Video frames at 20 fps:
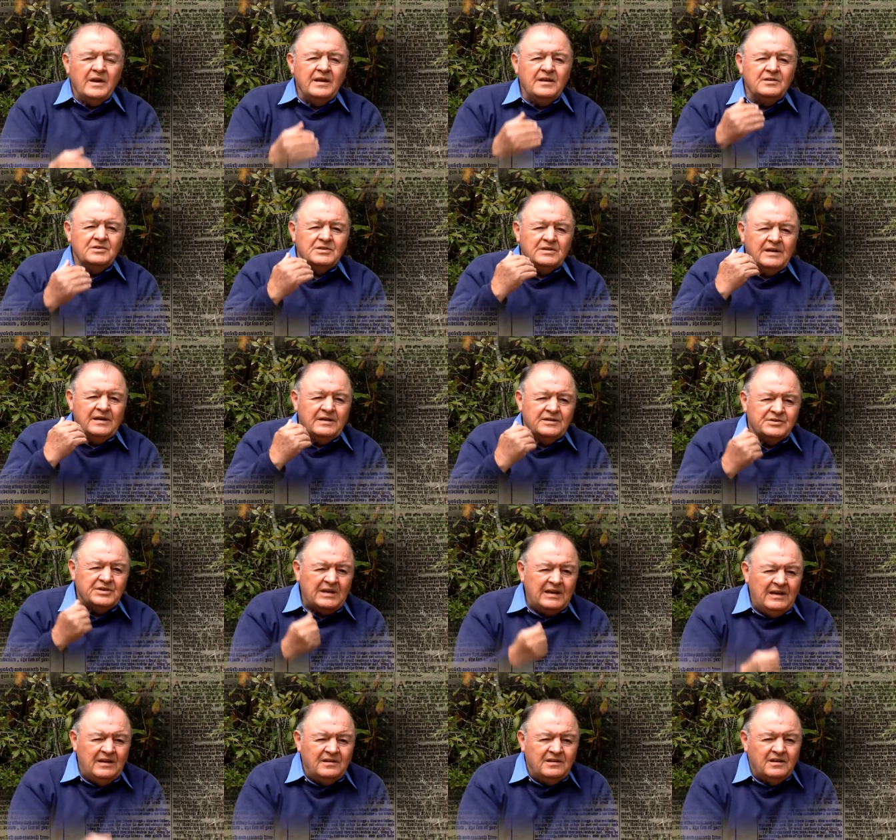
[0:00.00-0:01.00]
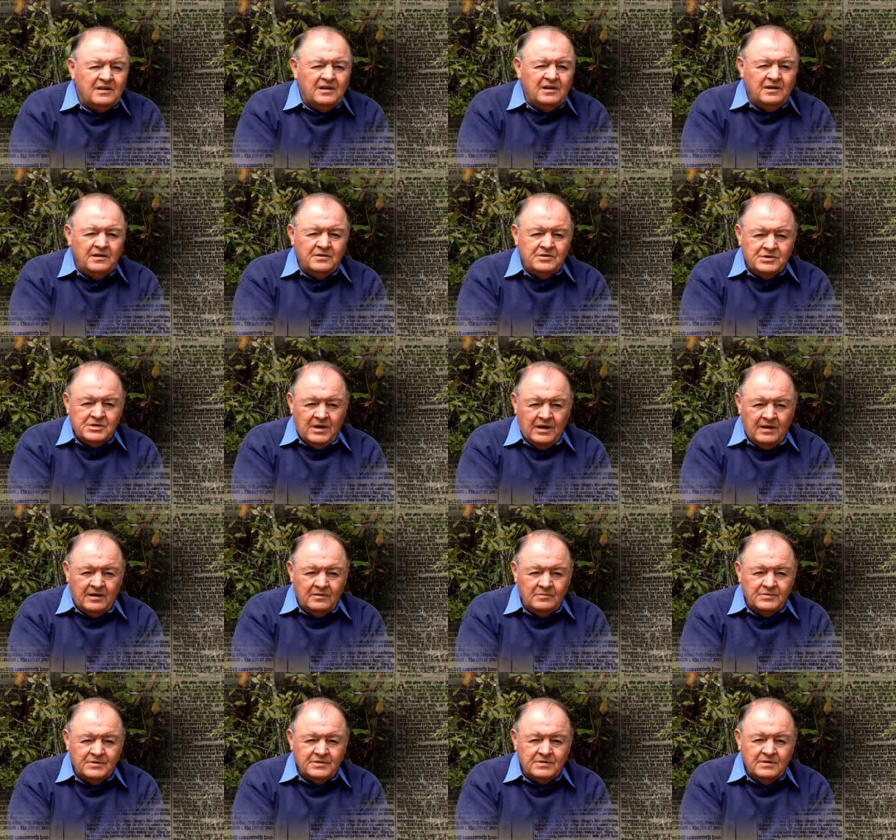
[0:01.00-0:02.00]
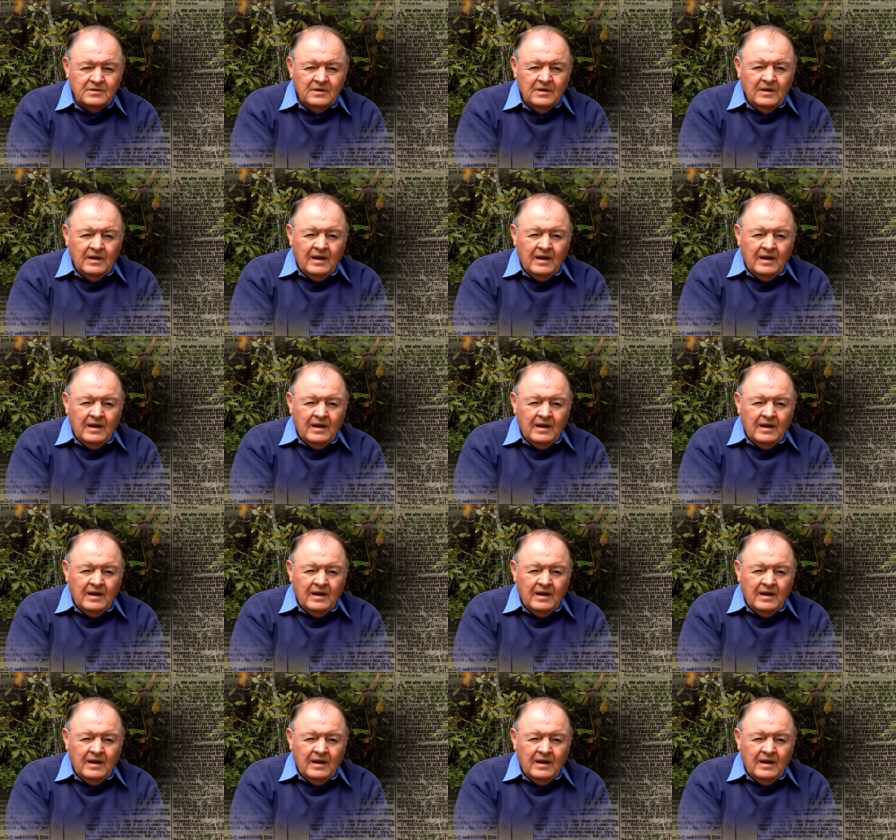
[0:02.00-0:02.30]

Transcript: He says in the King James